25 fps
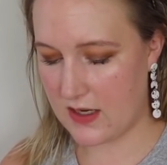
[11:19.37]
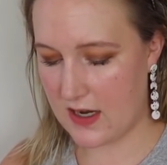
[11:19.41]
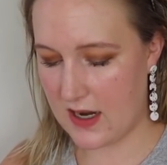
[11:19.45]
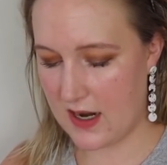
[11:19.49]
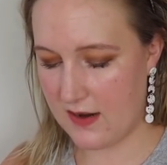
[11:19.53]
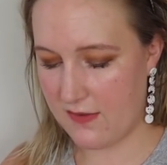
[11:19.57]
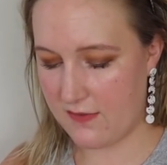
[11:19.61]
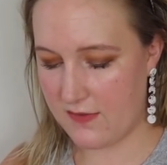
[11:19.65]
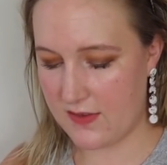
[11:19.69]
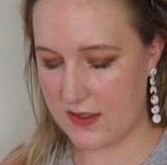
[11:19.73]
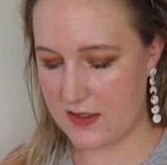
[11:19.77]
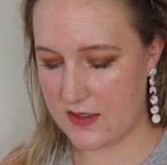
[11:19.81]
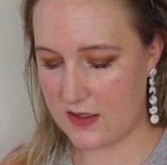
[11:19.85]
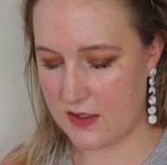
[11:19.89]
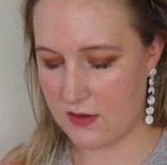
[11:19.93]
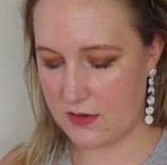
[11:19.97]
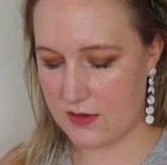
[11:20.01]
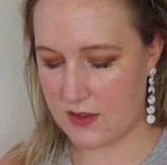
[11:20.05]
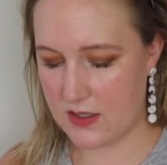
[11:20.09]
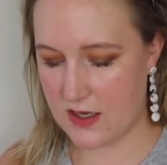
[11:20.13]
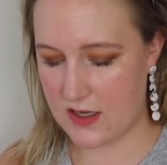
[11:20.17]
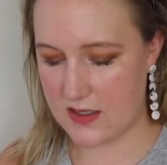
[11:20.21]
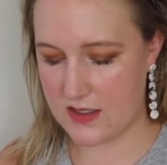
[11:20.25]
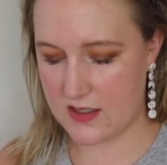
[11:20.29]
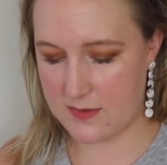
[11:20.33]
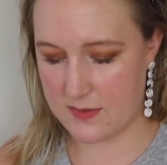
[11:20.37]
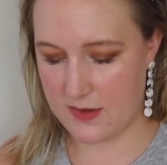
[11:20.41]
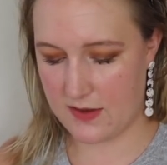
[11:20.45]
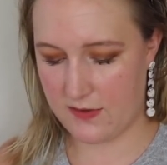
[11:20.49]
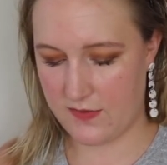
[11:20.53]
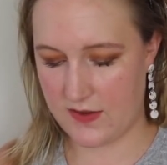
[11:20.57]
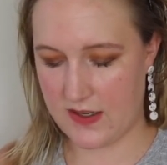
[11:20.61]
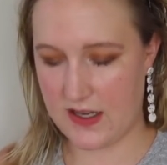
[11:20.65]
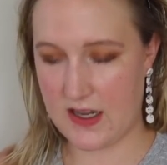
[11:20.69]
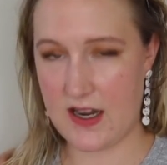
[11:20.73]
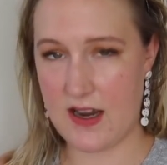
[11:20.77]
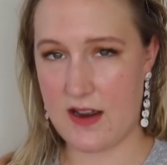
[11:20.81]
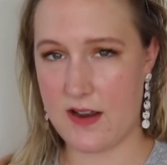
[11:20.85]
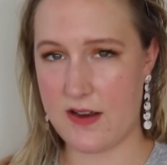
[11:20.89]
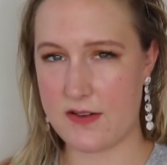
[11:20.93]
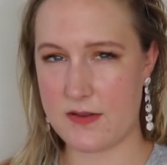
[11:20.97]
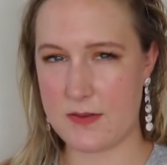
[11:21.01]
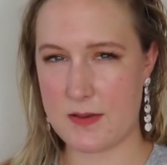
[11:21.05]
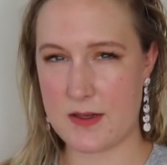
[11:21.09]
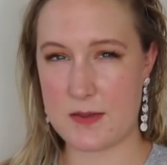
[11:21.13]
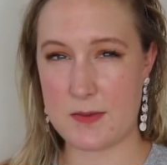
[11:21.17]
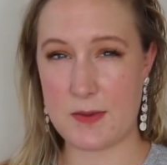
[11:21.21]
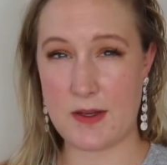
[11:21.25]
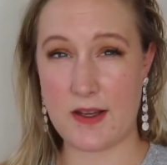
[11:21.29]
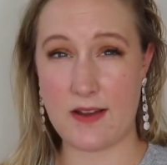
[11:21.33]
I have these huge cuts on my feet. I was
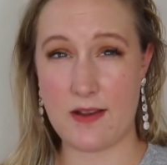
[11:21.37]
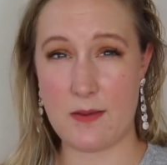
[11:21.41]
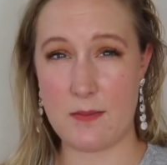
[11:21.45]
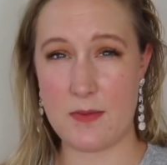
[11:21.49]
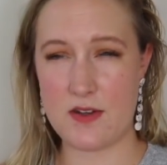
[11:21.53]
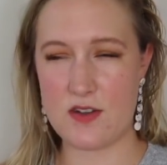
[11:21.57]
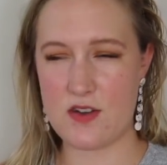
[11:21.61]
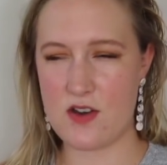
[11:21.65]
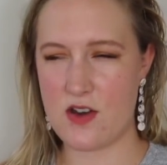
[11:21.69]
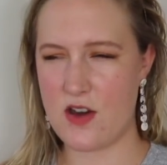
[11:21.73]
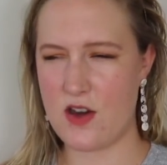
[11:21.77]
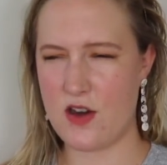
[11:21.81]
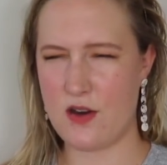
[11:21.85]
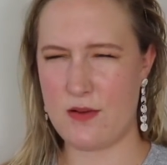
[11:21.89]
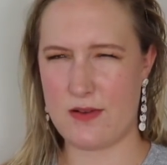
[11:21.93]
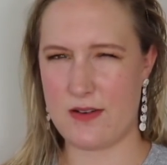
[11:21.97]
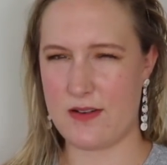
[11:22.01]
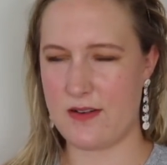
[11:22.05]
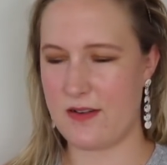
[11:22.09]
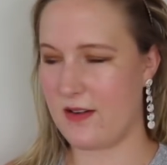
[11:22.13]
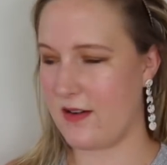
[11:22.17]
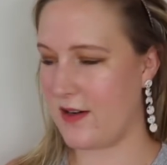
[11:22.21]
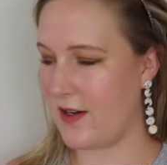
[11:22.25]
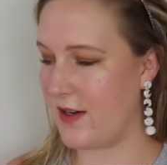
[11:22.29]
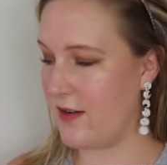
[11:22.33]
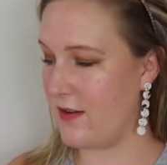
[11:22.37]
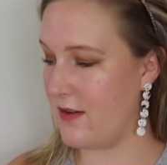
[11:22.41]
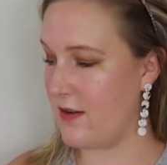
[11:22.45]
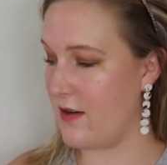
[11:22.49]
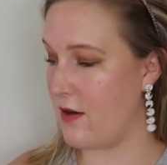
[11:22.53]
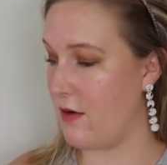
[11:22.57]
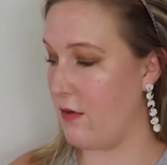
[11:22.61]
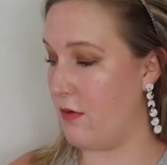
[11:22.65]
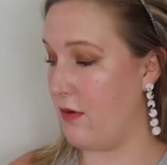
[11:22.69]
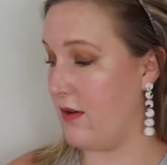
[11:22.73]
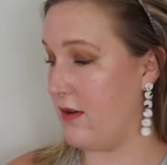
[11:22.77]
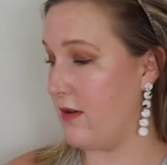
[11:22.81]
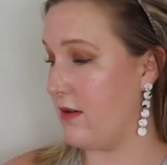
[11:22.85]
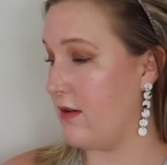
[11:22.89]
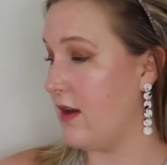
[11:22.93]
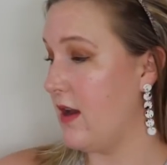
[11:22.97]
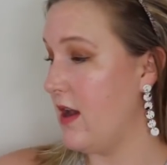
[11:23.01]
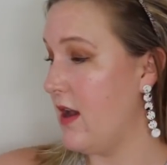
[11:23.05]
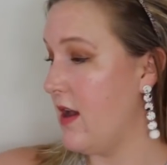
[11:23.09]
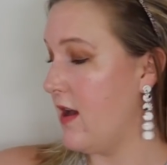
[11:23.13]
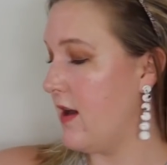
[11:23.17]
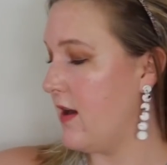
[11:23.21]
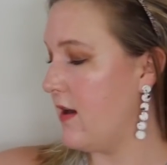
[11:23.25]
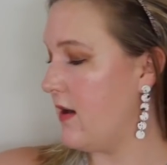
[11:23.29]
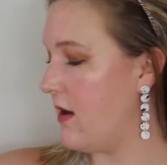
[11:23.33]
about to be like, let me show you. No, you, no one,
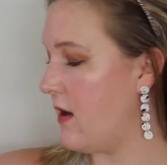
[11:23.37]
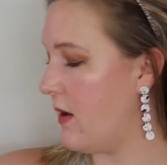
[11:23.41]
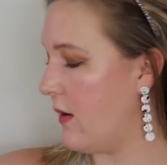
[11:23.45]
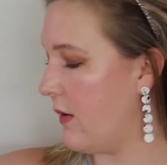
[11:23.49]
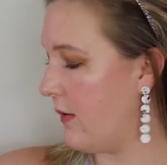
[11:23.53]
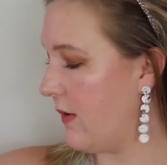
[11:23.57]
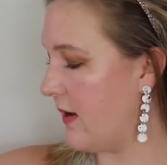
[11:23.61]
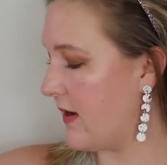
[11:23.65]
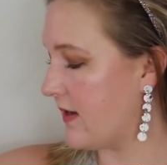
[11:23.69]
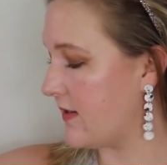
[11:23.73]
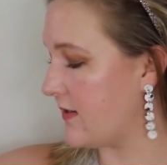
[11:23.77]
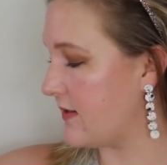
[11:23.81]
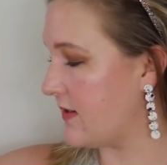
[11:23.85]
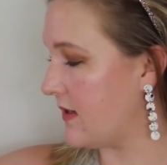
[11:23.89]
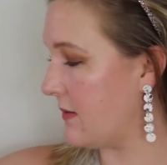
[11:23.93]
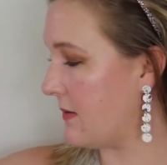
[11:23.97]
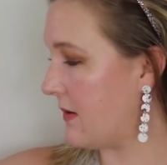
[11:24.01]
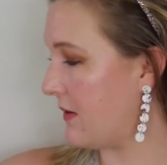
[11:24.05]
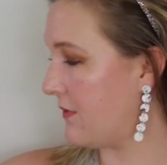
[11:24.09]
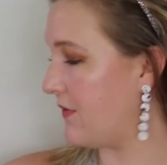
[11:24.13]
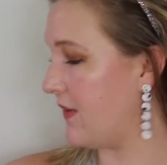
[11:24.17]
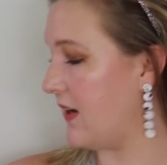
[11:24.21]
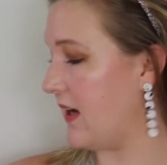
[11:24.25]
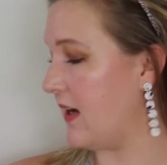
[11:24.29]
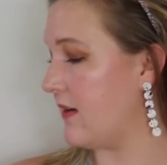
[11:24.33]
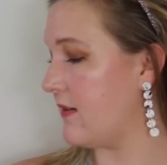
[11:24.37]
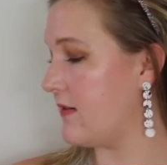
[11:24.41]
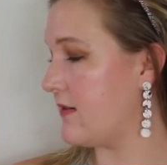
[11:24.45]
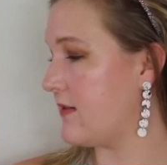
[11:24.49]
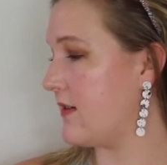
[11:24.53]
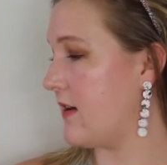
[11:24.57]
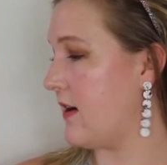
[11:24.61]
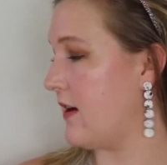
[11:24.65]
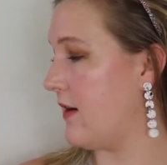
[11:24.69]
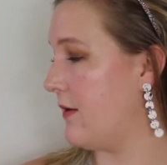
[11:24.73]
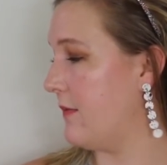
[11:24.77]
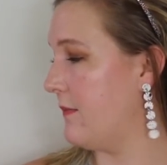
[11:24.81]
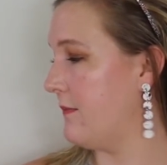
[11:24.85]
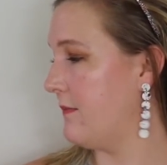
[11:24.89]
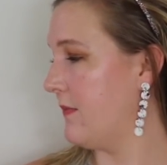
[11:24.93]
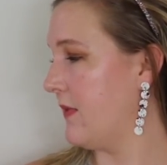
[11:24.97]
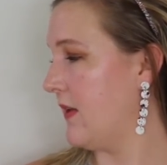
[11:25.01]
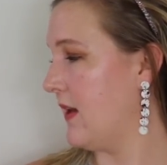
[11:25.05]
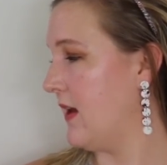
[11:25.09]
no one wants to see my feet. So,